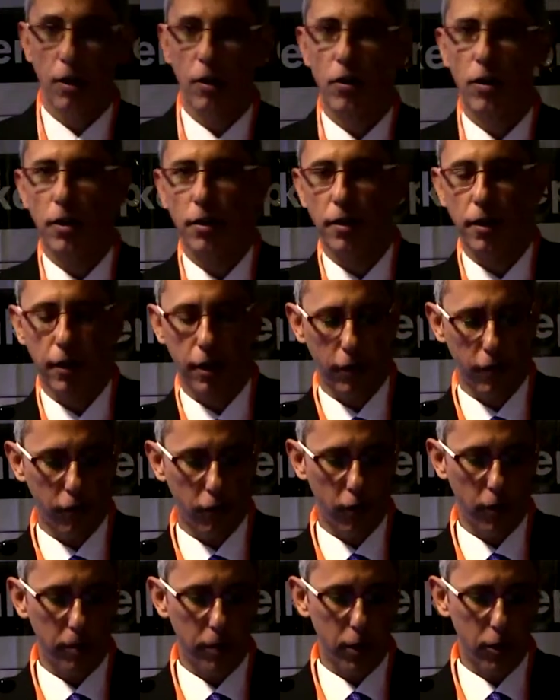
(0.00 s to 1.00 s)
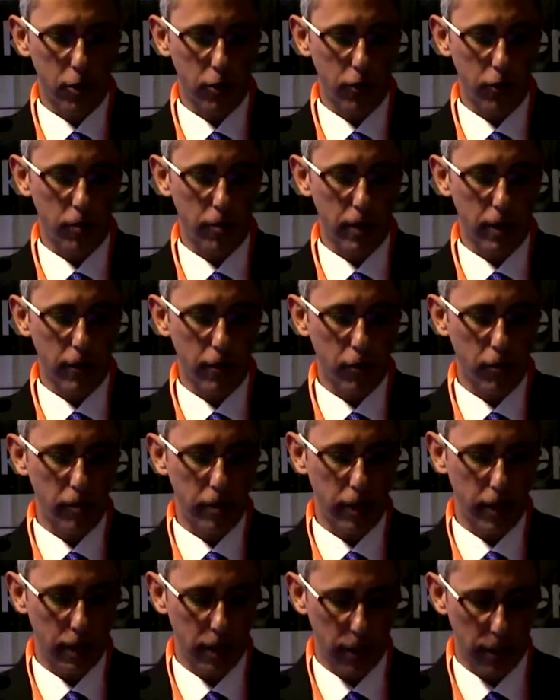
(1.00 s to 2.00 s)
right, thank you very much, everybody, for
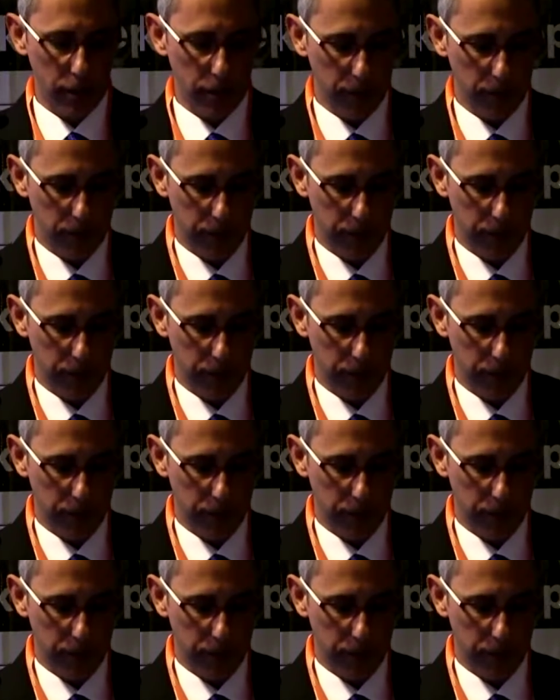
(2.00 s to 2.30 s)
being here.